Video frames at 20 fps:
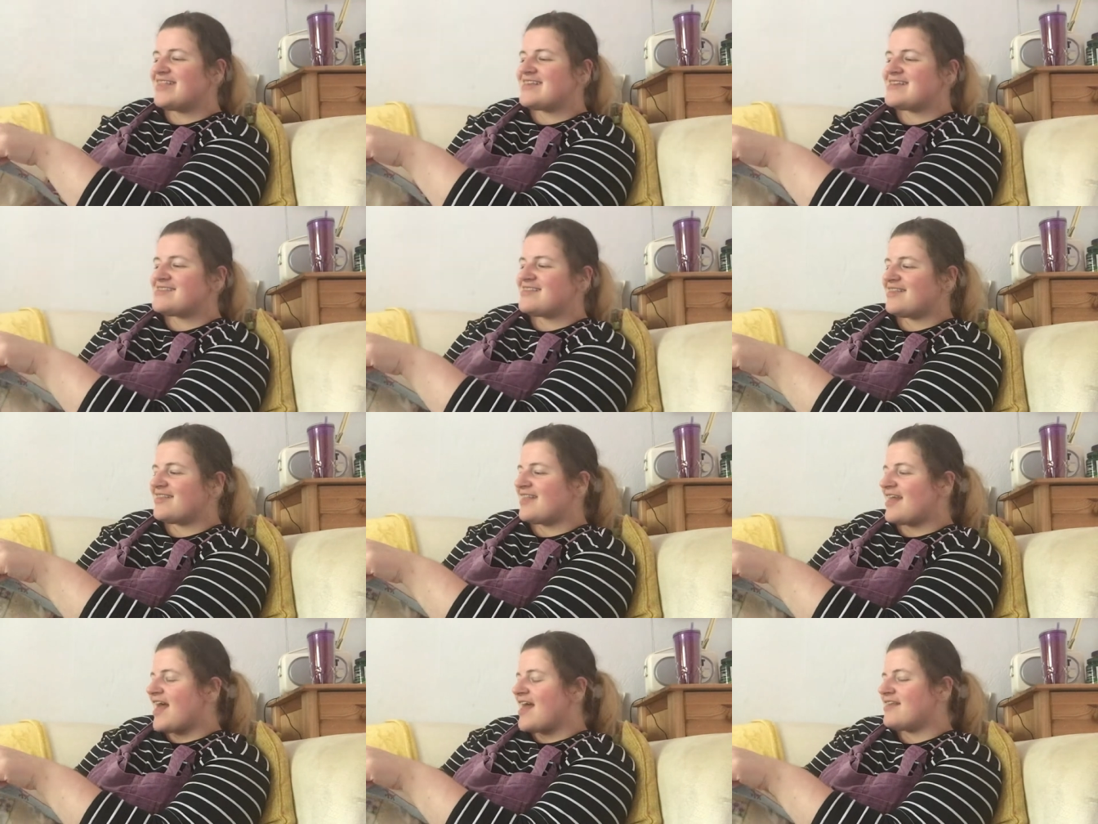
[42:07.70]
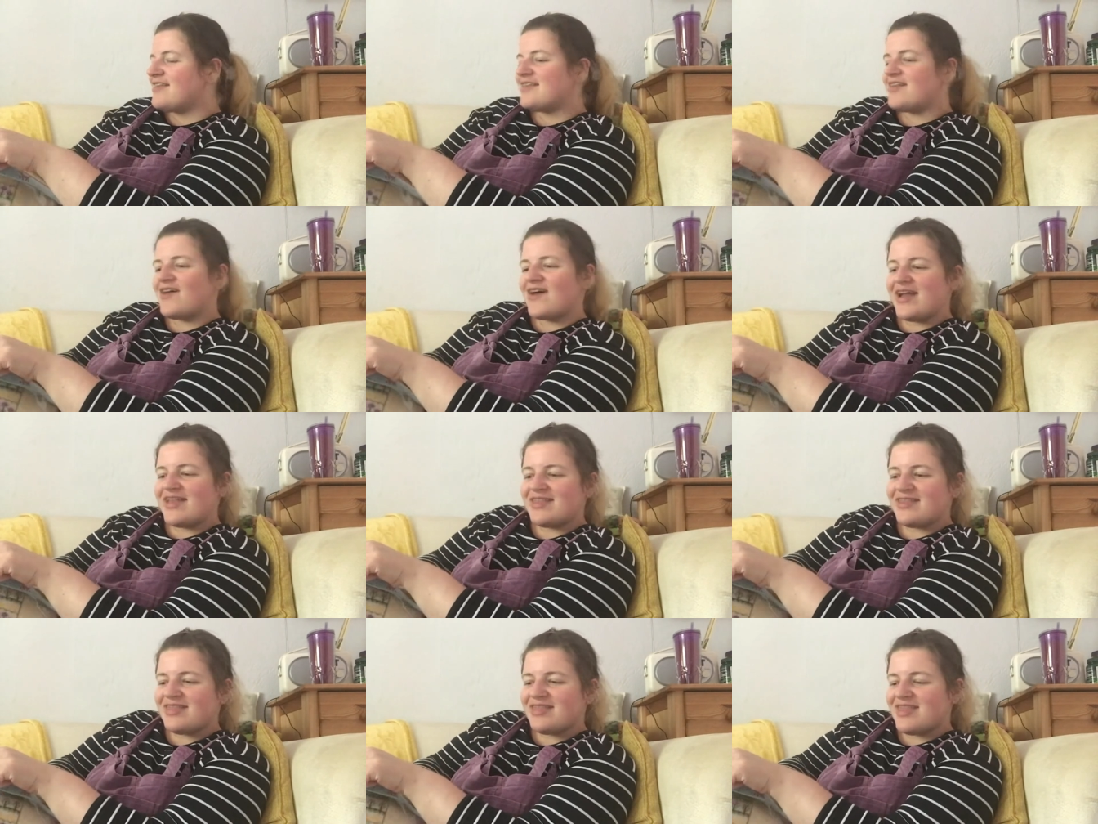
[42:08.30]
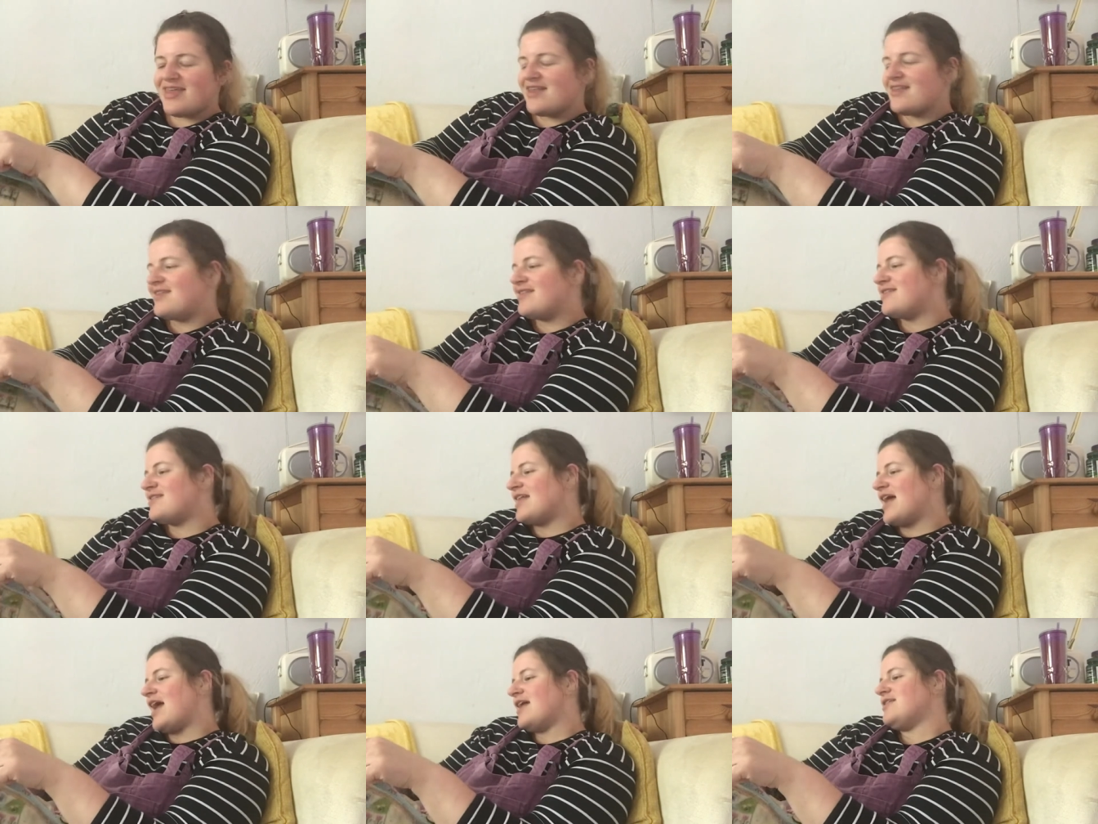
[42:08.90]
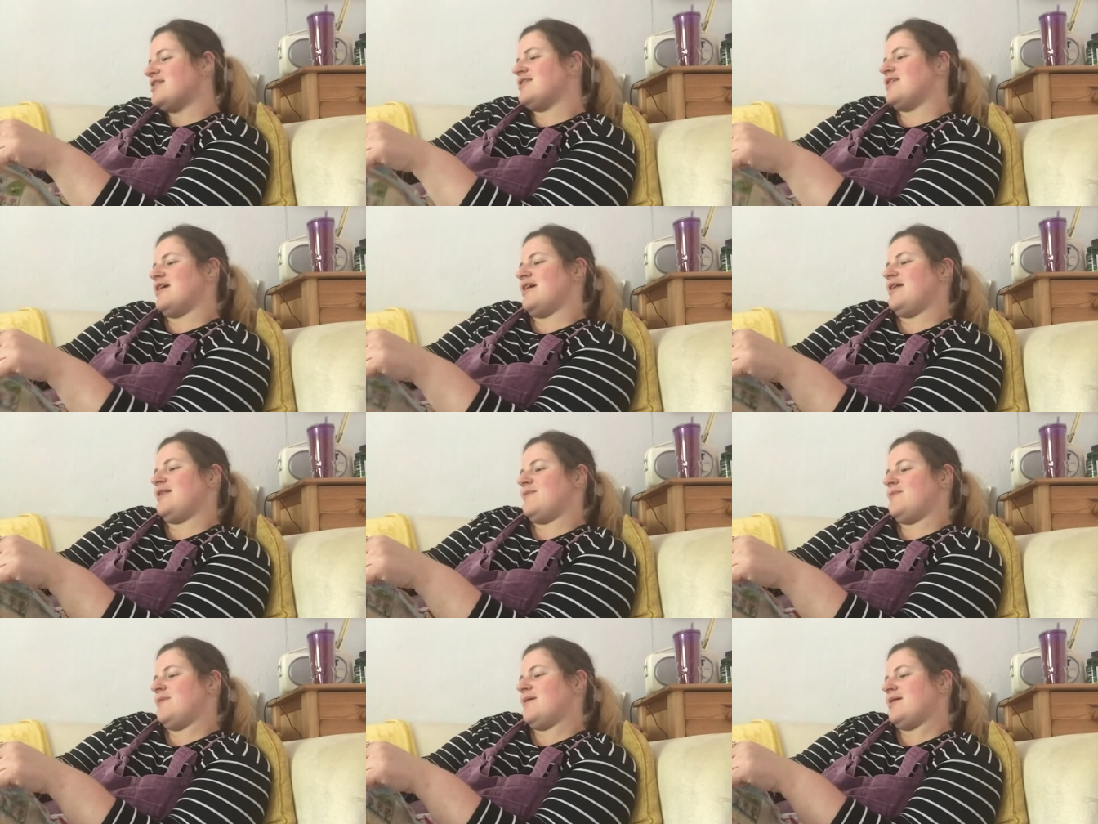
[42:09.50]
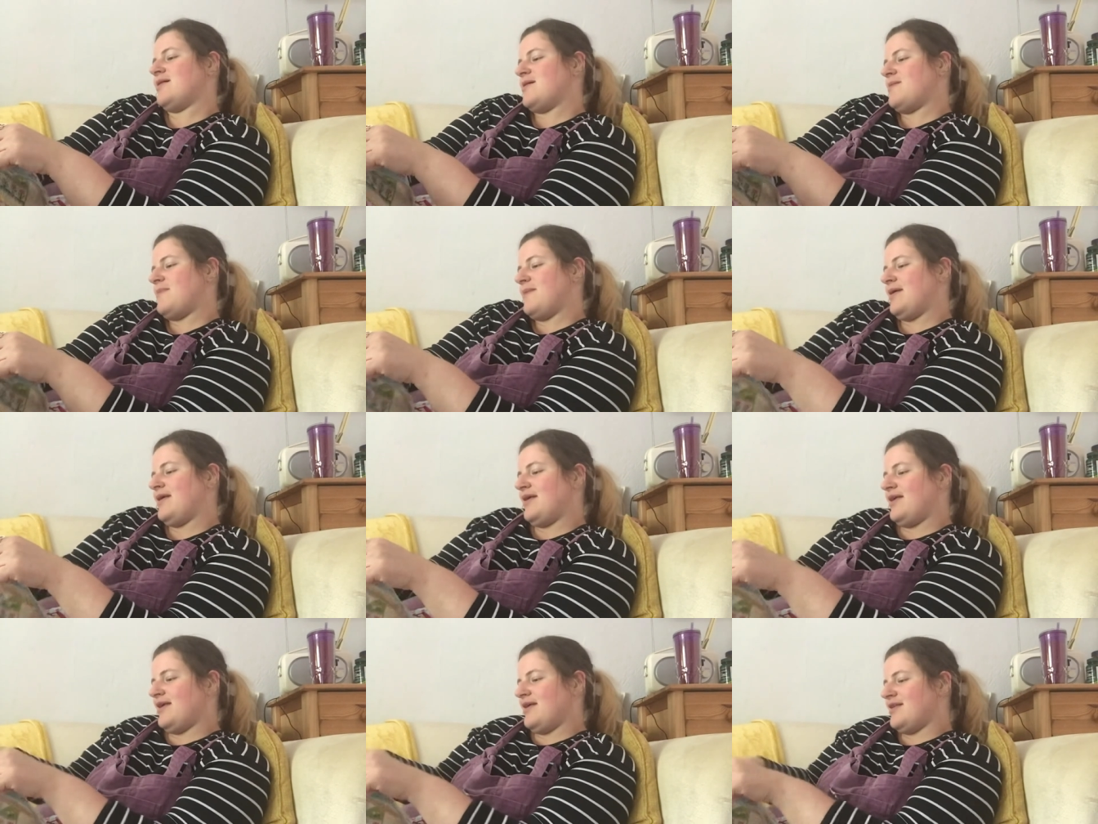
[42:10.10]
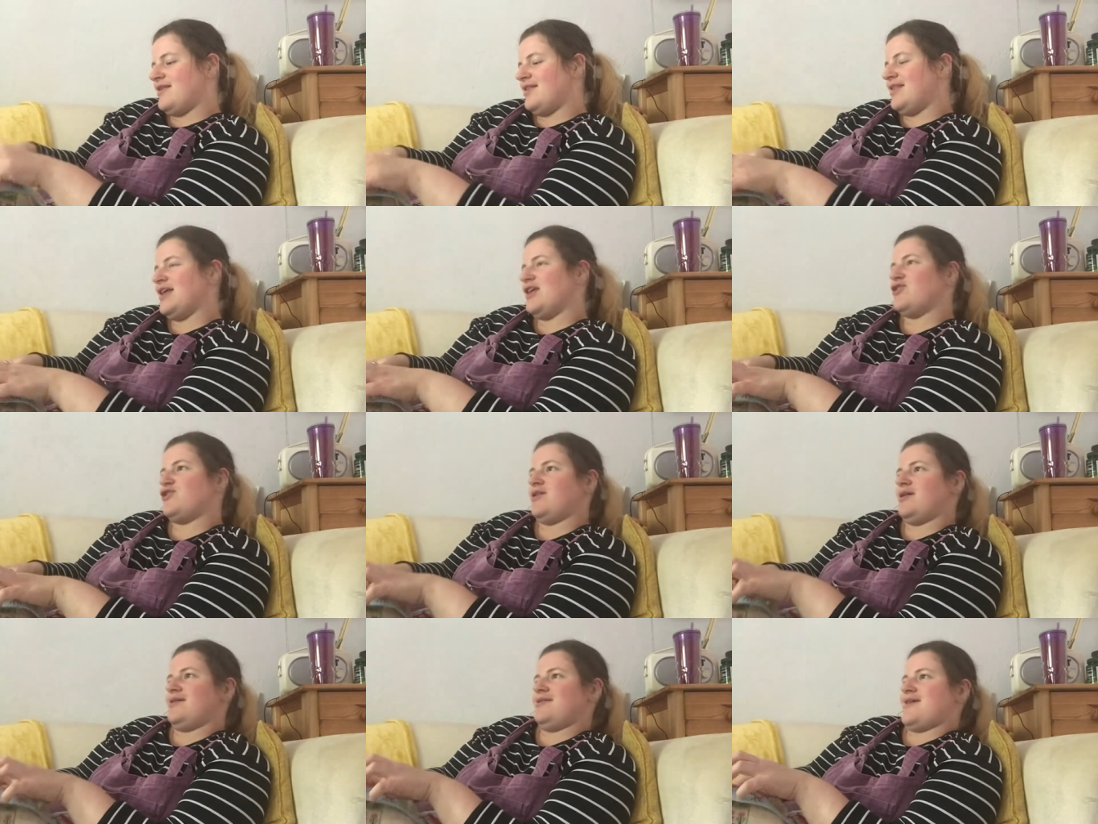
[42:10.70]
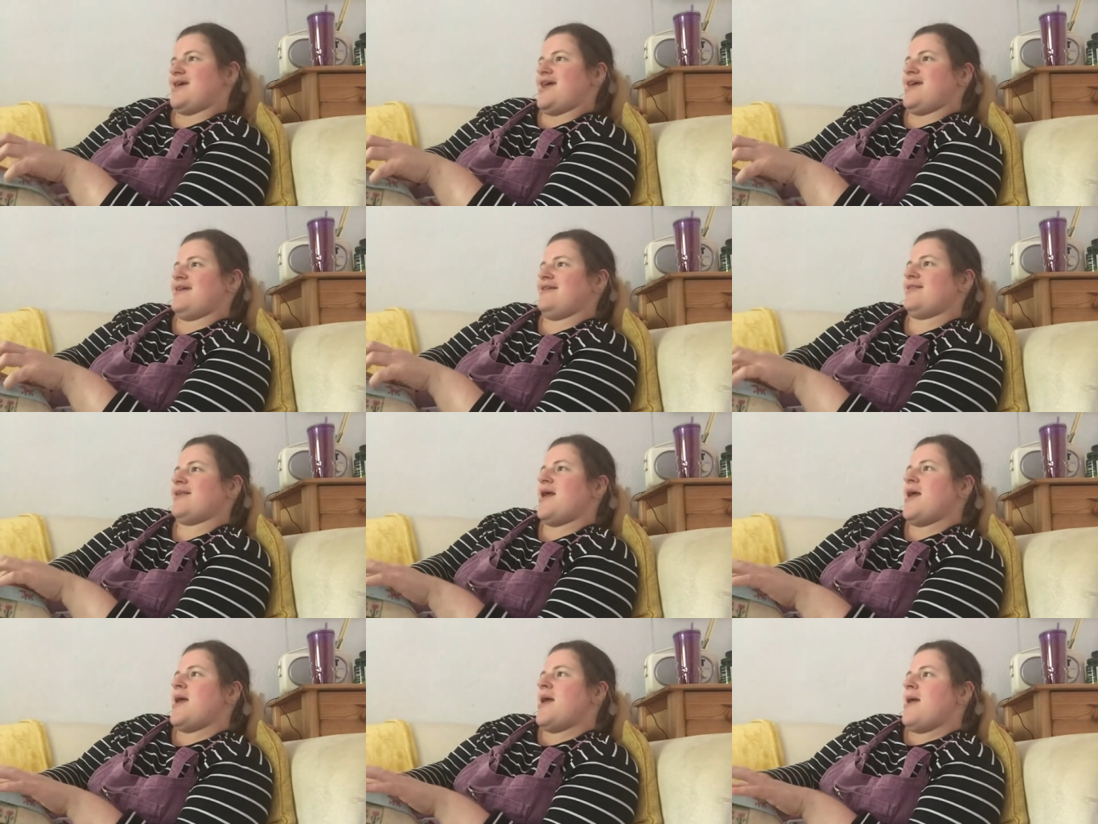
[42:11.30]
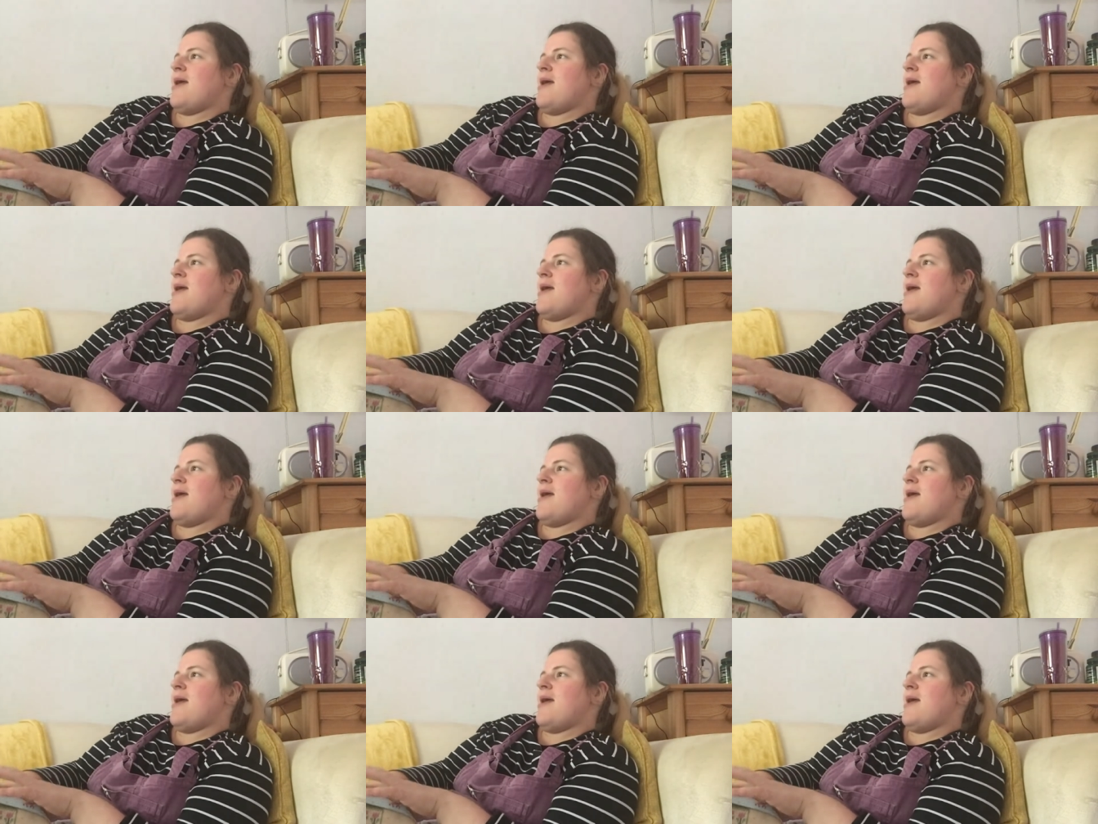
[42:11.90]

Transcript: I did set aside that Saturdays were going to be stitching days,